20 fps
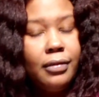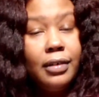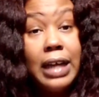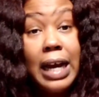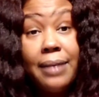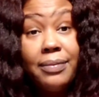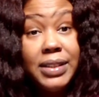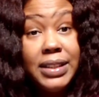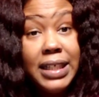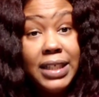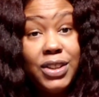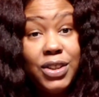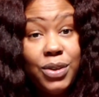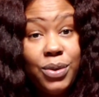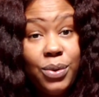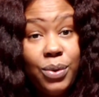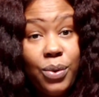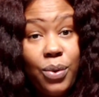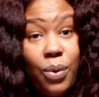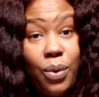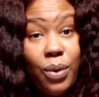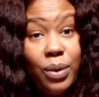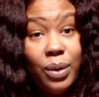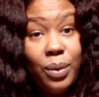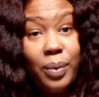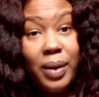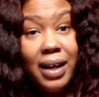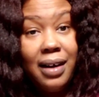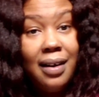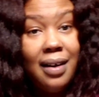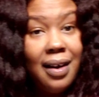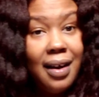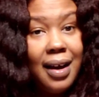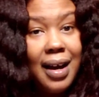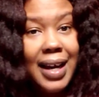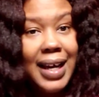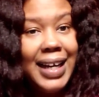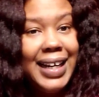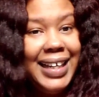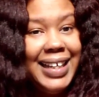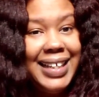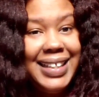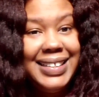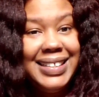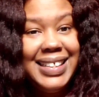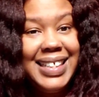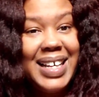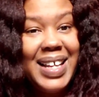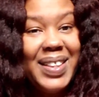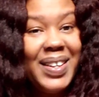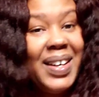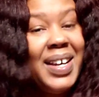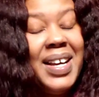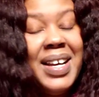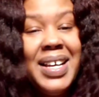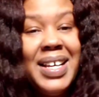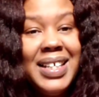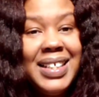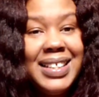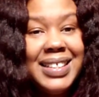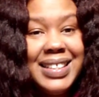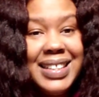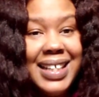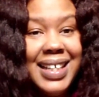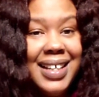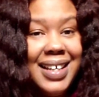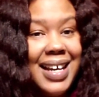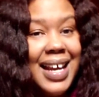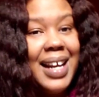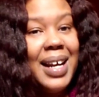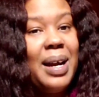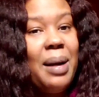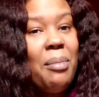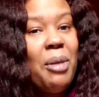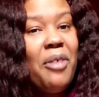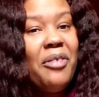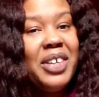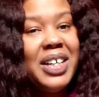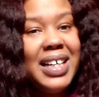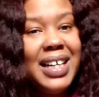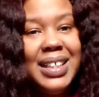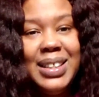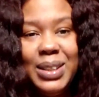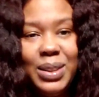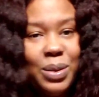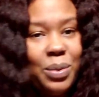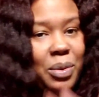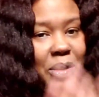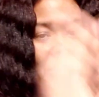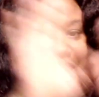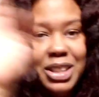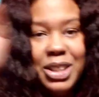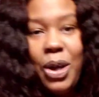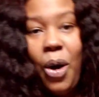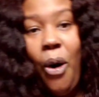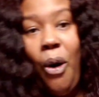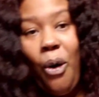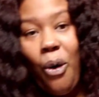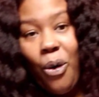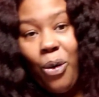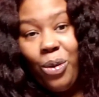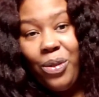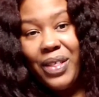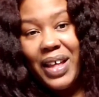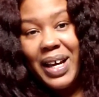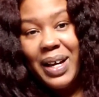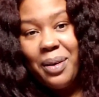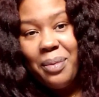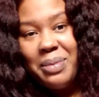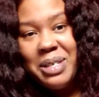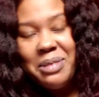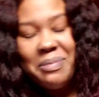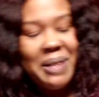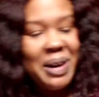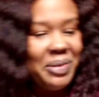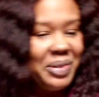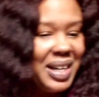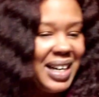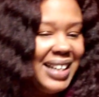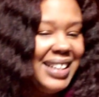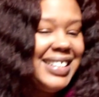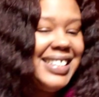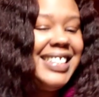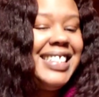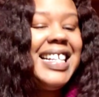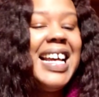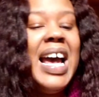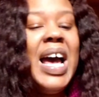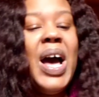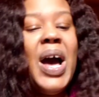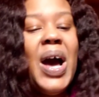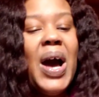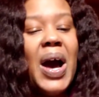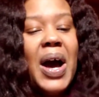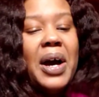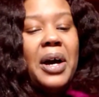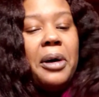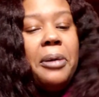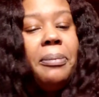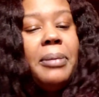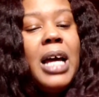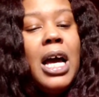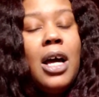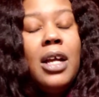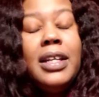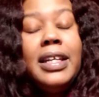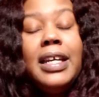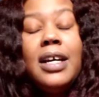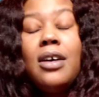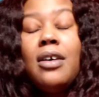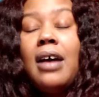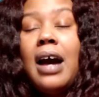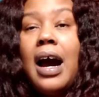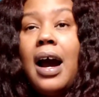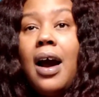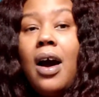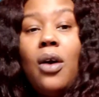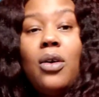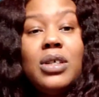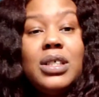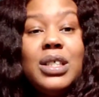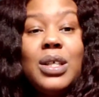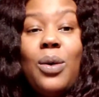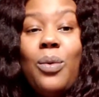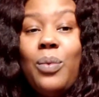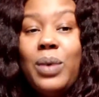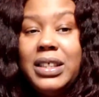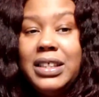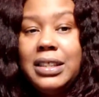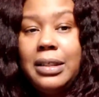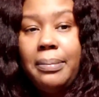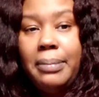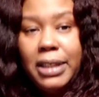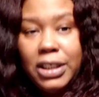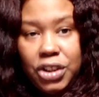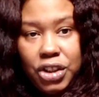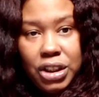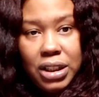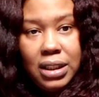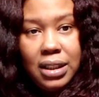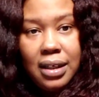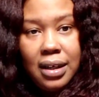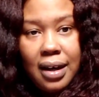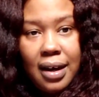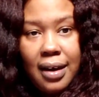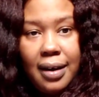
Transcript: conversation on the corner where I gotta get it together. It's gotta come off of colors, or well, this whole thing will be about colors. Now I also want to mention